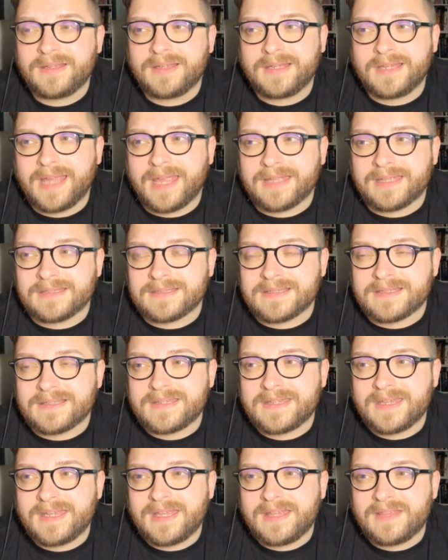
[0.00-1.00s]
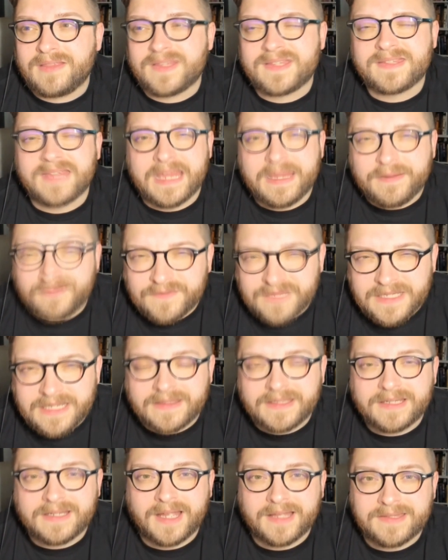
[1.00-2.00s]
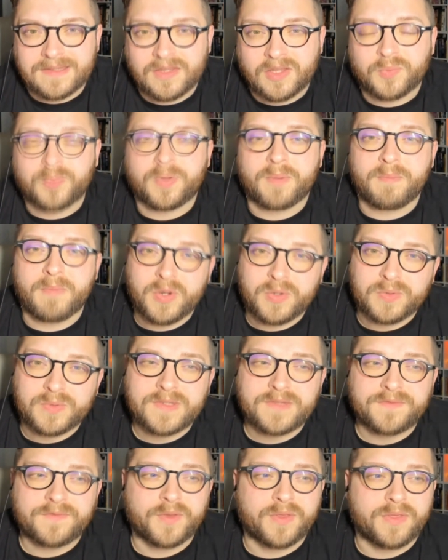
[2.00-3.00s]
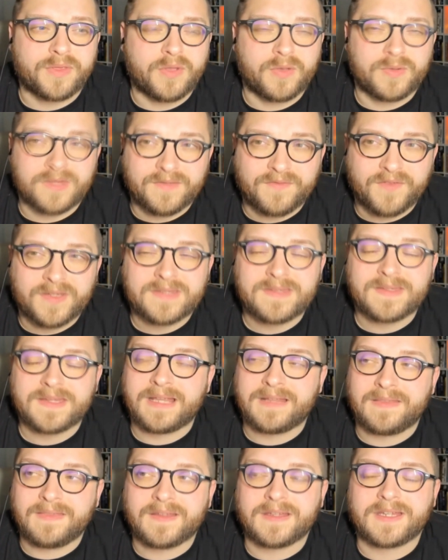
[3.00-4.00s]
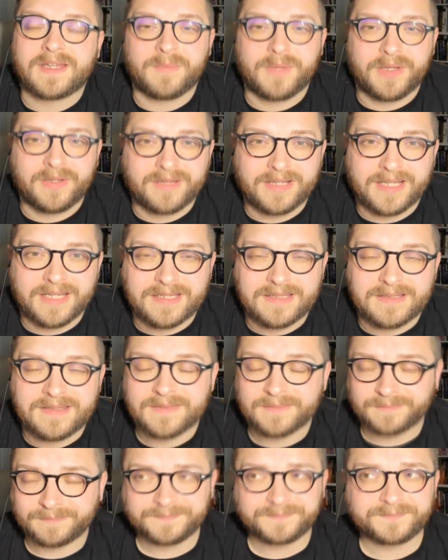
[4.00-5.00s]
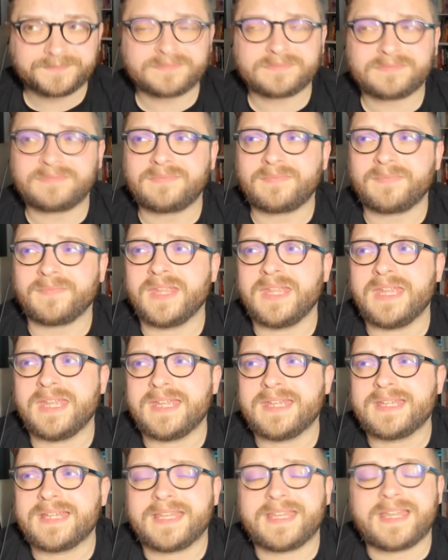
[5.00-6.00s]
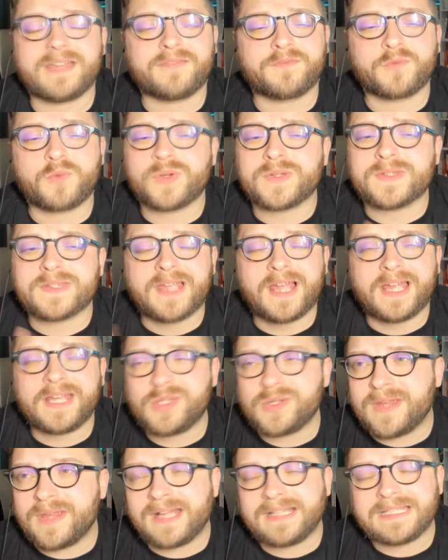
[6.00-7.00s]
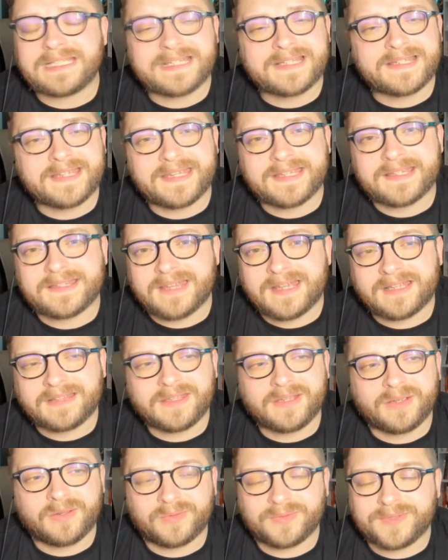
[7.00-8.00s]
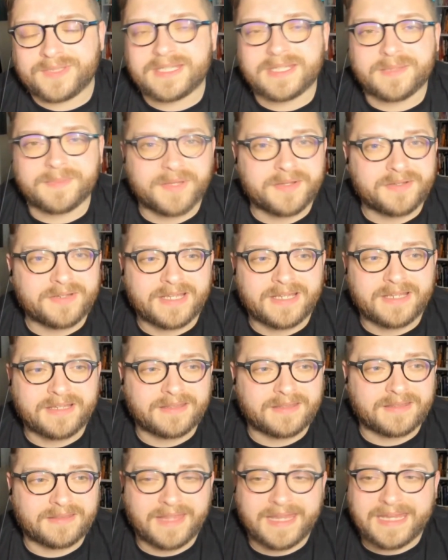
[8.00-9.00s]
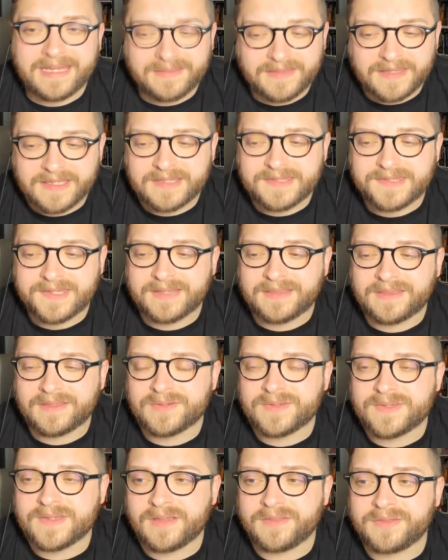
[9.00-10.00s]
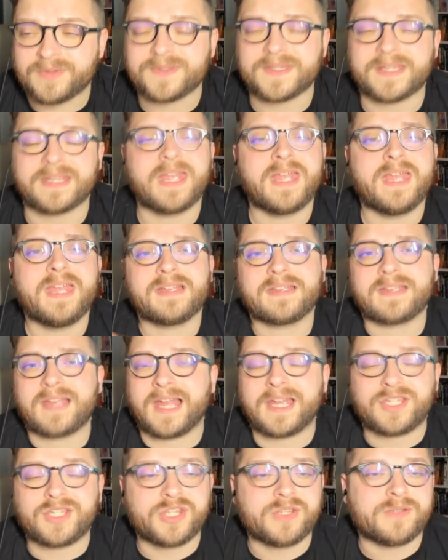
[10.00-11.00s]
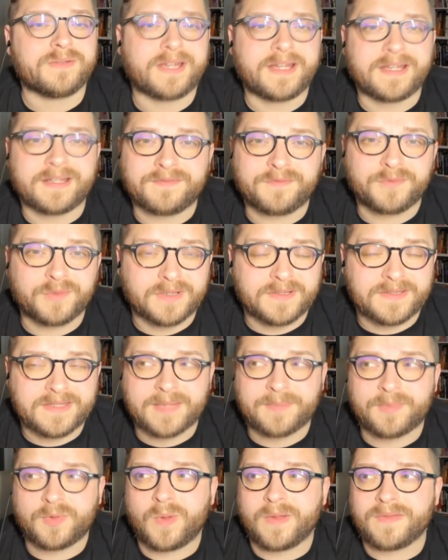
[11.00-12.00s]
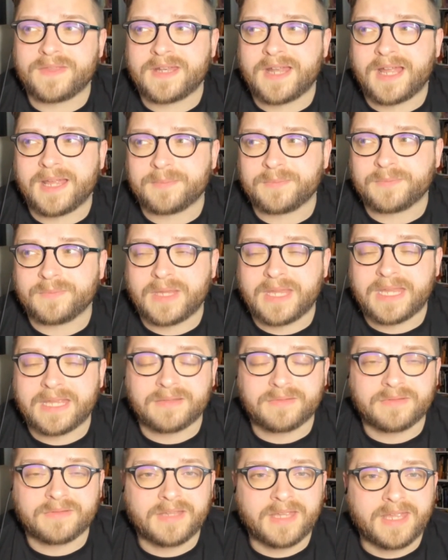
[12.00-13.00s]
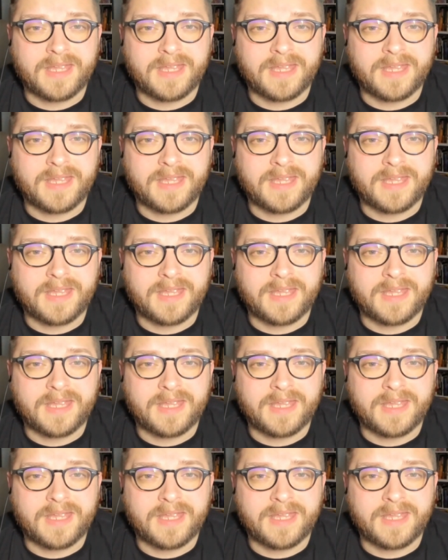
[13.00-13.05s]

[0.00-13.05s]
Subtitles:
and the safety that Godzilla promotes for those of us in the communities. And of course, Kaiju Galaxy is not the only community like this. Like, there's others, like Kaiju United, for example, one that I'm in,